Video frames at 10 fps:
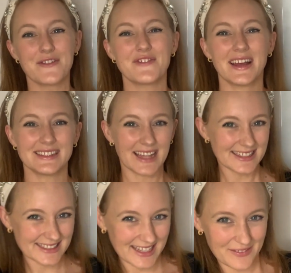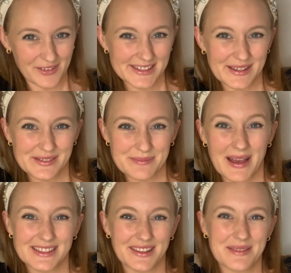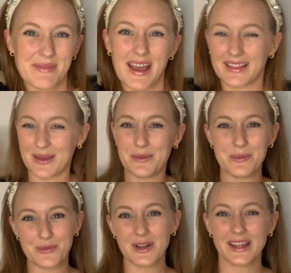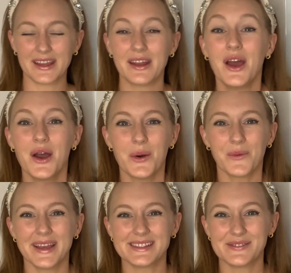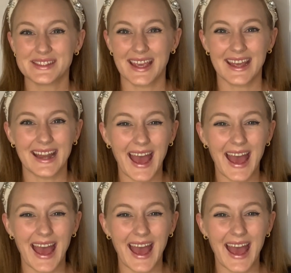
Fantastic. Give yourselves a pat on the back. They were brilliant ways of saying